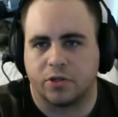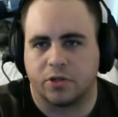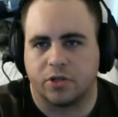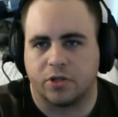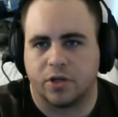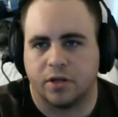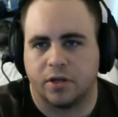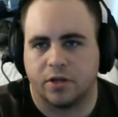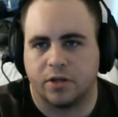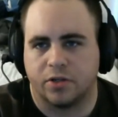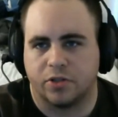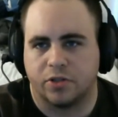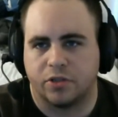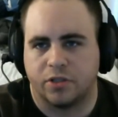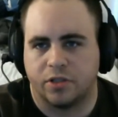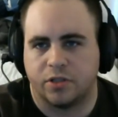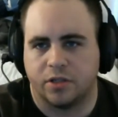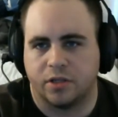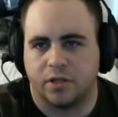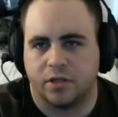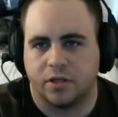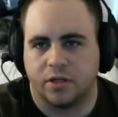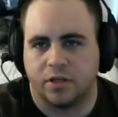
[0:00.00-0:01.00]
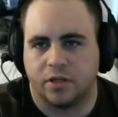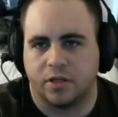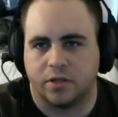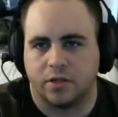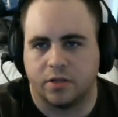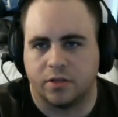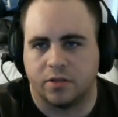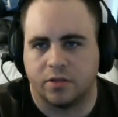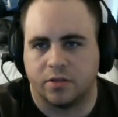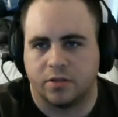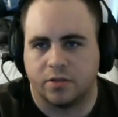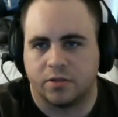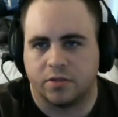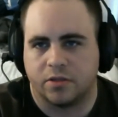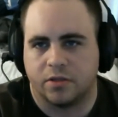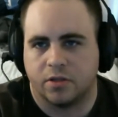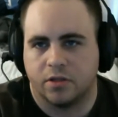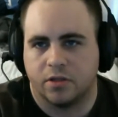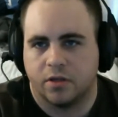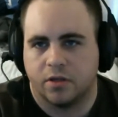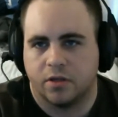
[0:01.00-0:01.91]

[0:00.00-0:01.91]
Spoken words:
and she is